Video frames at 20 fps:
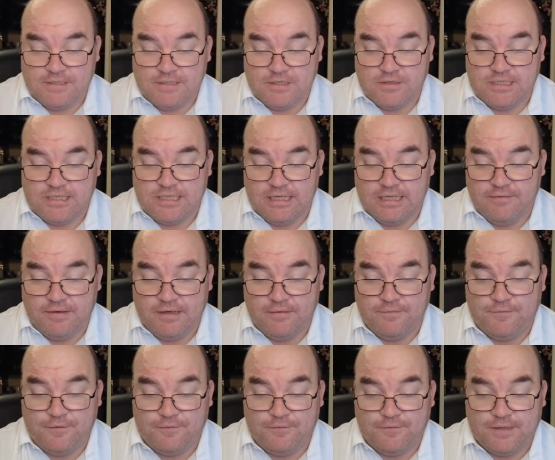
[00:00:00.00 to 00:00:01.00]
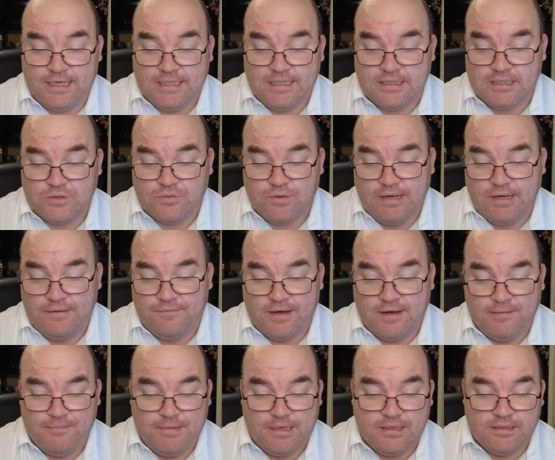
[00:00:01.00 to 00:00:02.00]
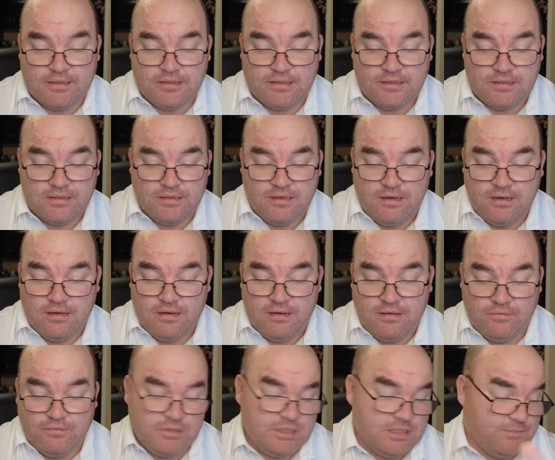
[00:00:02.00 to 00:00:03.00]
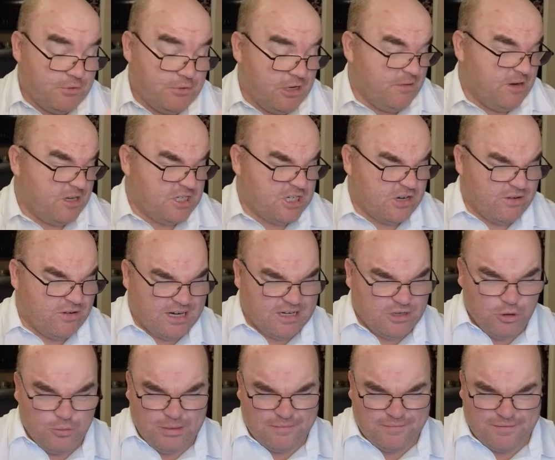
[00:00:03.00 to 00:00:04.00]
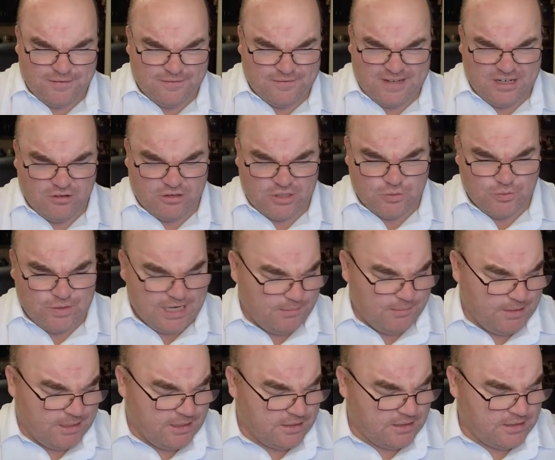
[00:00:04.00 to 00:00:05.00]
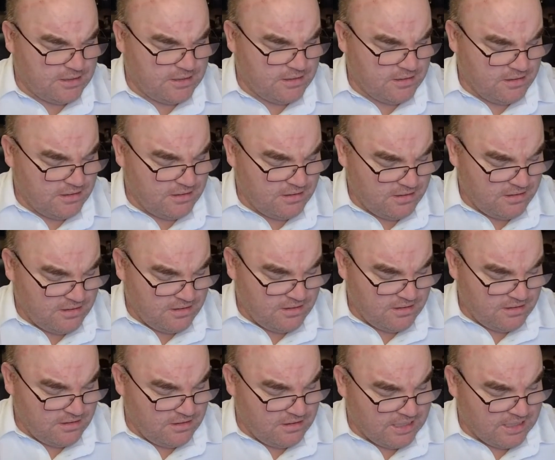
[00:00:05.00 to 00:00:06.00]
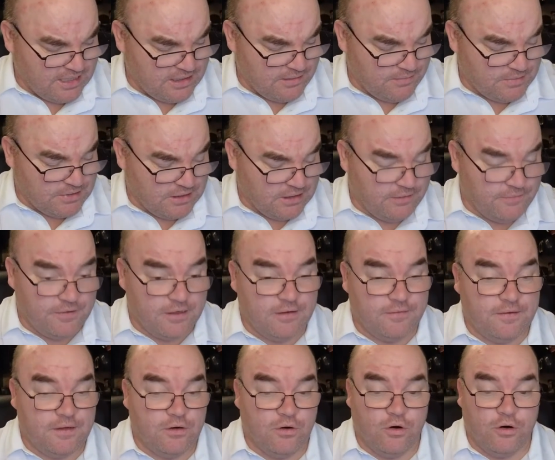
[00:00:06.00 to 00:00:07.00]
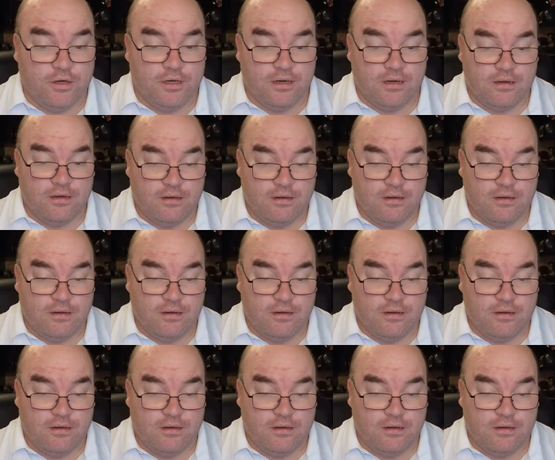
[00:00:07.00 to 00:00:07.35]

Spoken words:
So it's delivered in 15 to 25 minutes, which is pretty much correct. Normally 15 or 20 minutes. You get them delivered if you order.